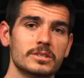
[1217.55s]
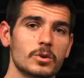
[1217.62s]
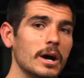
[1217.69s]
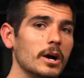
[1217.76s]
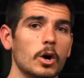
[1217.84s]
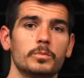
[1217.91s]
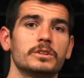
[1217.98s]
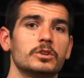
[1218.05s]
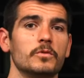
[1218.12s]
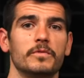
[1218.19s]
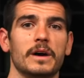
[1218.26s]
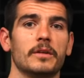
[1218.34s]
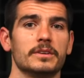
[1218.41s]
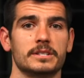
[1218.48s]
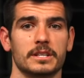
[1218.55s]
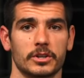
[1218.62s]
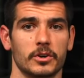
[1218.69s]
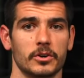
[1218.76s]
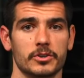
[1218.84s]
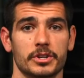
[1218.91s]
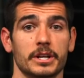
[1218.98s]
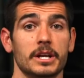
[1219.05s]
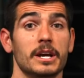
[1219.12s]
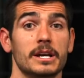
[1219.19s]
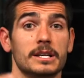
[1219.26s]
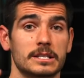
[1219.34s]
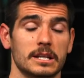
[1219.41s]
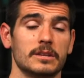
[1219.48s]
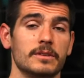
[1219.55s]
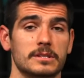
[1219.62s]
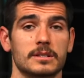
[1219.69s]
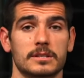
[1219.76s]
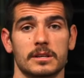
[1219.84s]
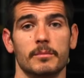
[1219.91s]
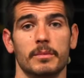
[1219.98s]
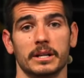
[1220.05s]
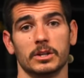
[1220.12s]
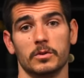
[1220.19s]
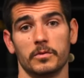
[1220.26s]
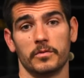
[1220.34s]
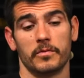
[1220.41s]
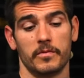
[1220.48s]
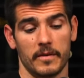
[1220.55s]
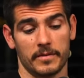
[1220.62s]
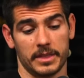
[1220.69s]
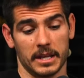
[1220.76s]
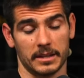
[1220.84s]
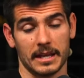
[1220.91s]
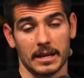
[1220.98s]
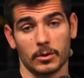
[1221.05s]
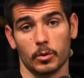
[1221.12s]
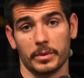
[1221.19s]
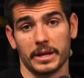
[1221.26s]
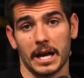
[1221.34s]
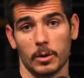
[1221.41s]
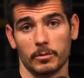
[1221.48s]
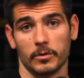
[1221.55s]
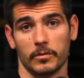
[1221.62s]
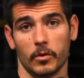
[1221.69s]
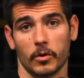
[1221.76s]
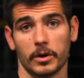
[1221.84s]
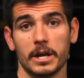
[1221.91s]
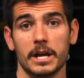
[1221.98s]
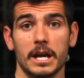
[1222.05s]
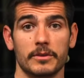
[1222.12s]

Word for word: So I hope you found this encouraging. Send this to somebody you f- think that it will be helpful for.